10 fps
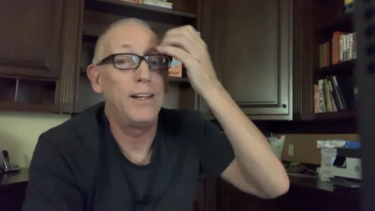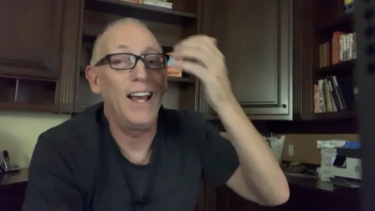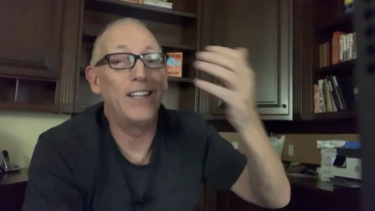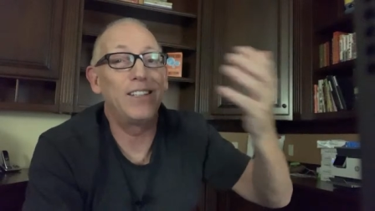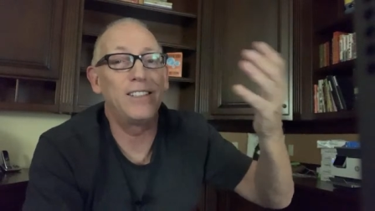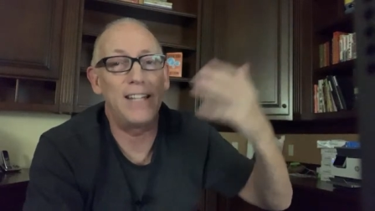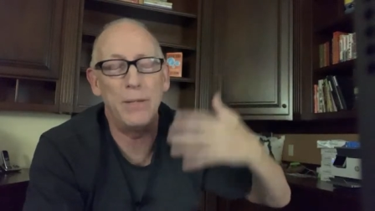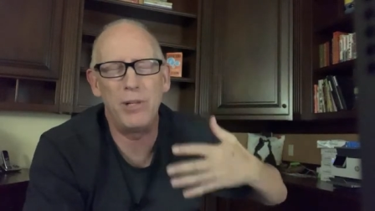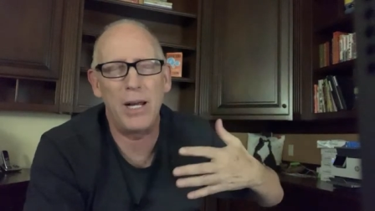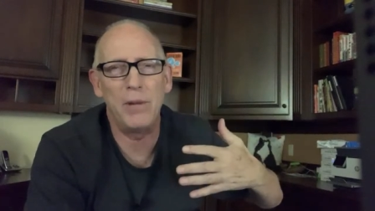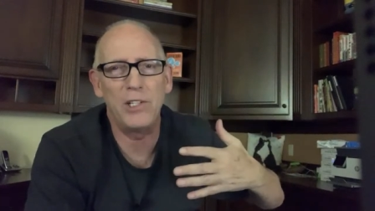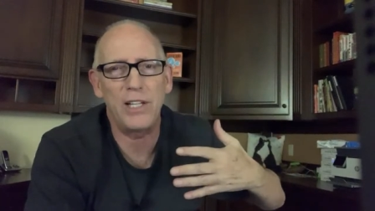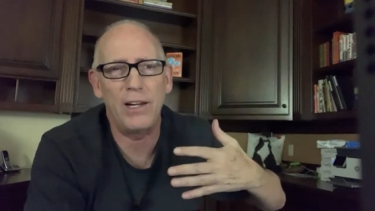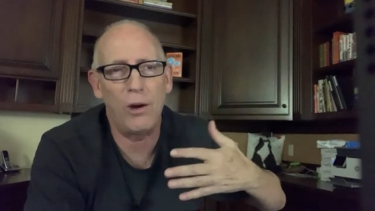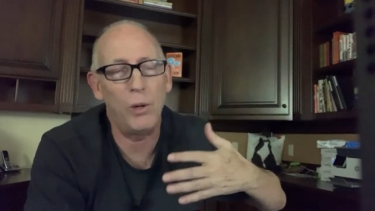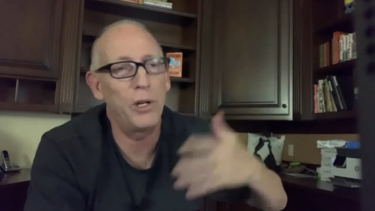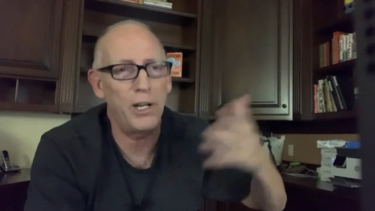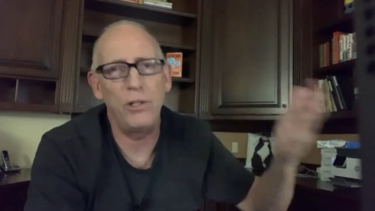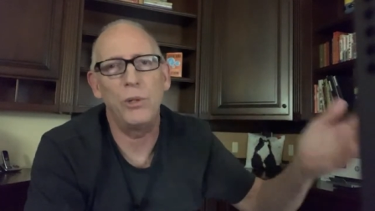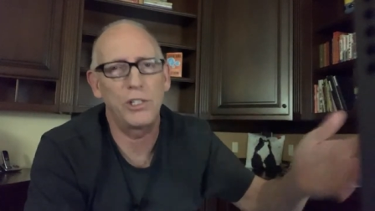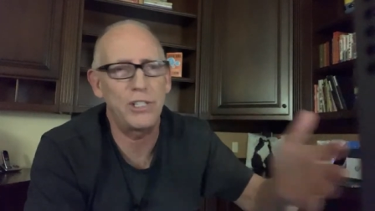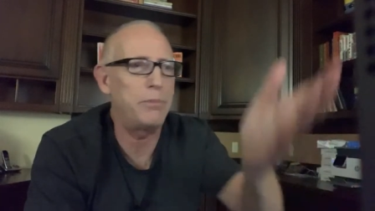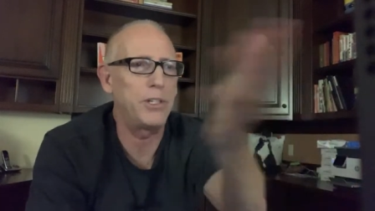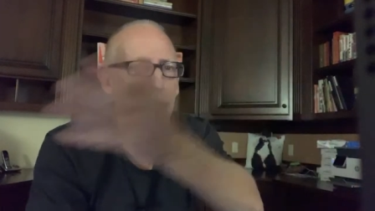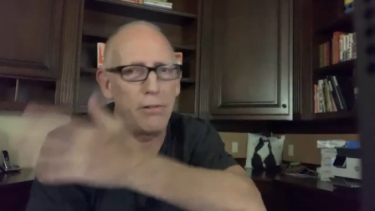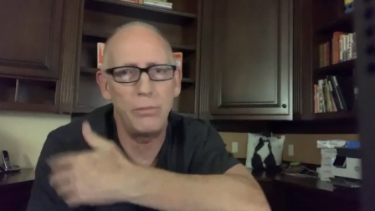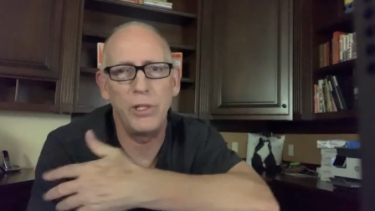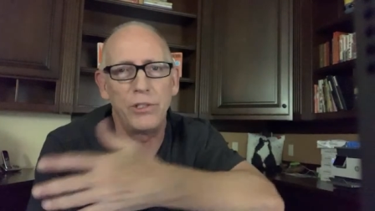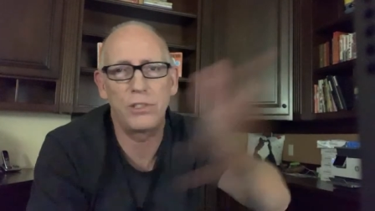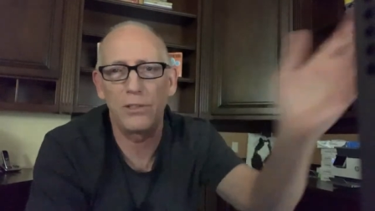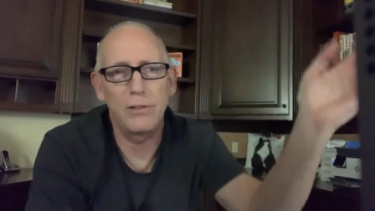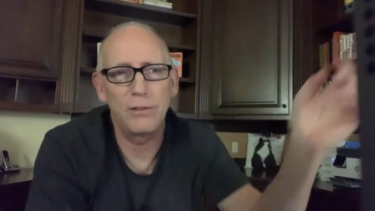At the same time, I say, oh, but I do accept the government's